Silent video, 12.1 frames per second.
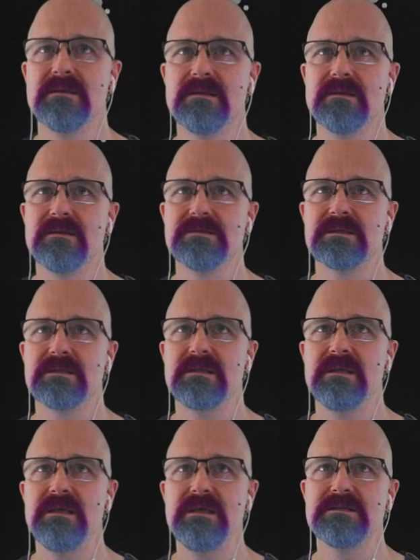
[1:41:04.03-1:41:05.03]
Is it
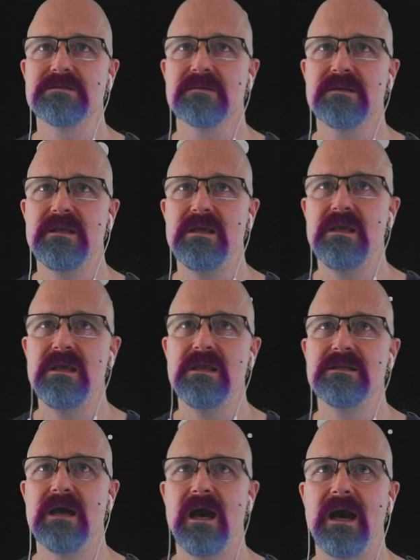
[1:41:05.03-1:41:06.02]
keys or key
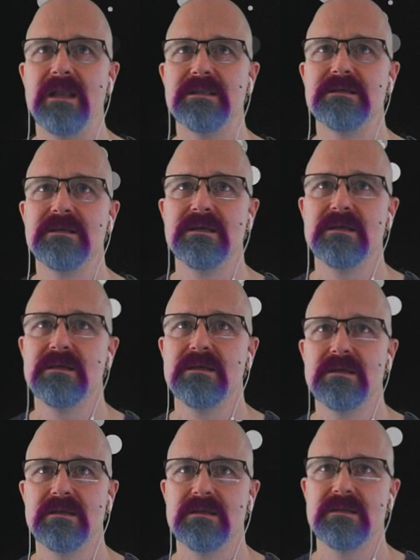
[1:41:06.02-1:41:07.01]
dot
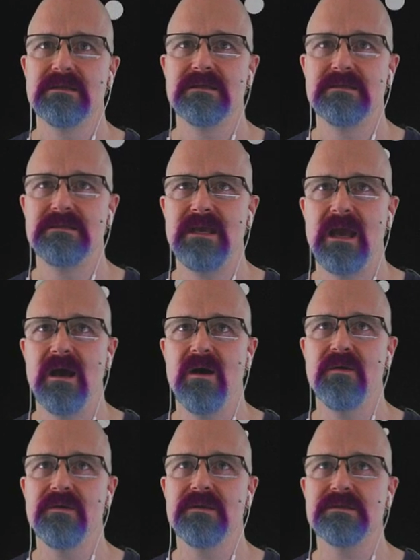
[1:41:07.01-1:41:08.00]

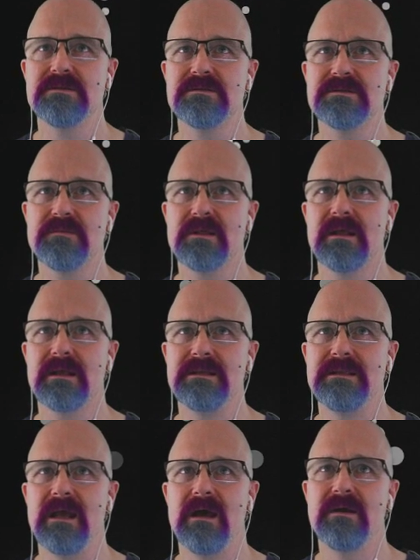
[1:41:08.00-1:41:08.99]
down? Isn't there something like a
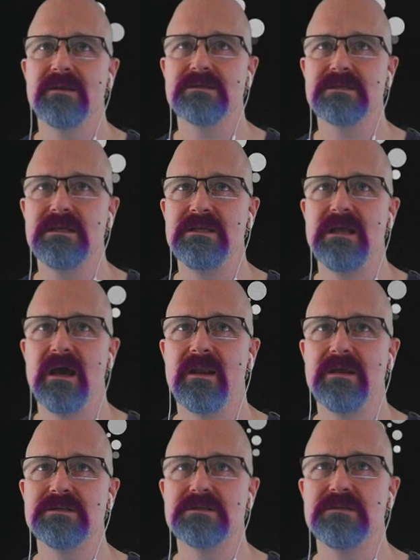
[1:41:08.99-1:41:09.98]
down? Use key down. I
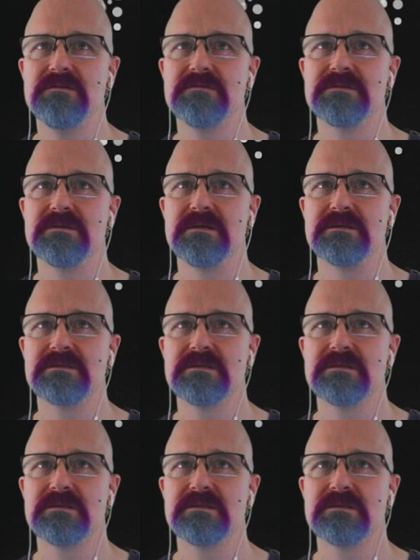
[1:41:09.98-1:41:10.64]
just used this.